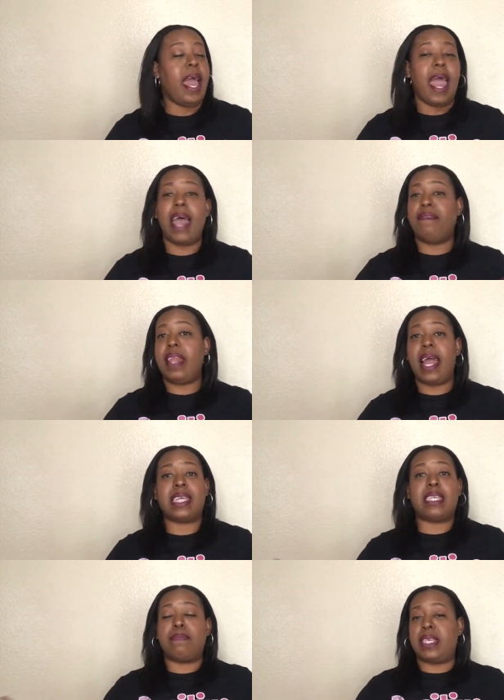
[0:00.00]
having
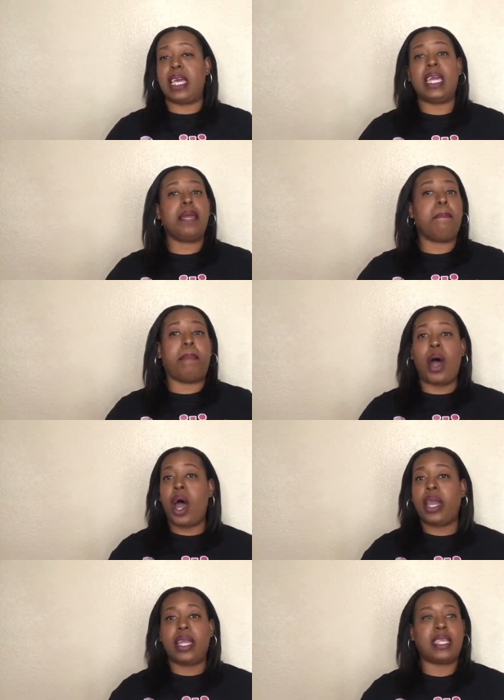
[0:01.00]
like some team
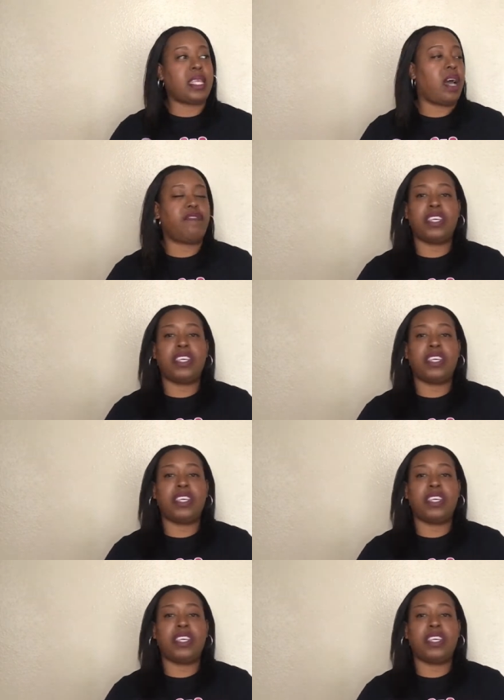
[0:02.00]
bond and stuff.